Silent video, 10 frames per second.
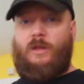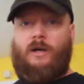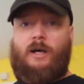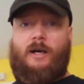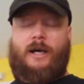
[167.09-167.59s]

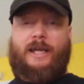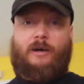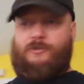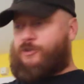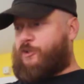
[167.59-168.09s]

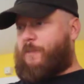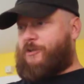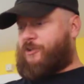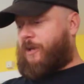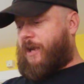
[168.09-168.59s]
I just
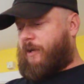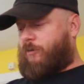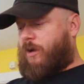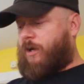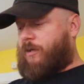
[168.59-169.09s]
mentioned an
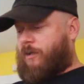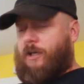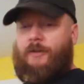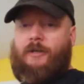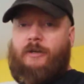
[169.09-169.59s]
airlock.
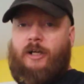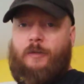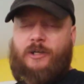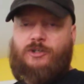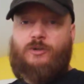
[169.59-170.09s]
There are going to
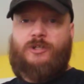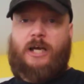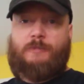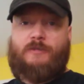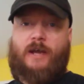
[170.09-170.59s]
be two
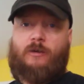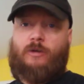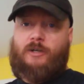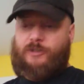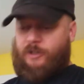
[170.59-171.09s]
types of
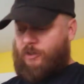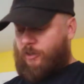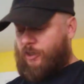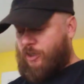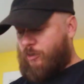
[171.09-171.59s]
airlocks that you're
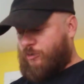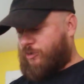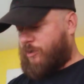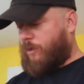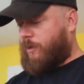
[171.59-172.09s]
going to use.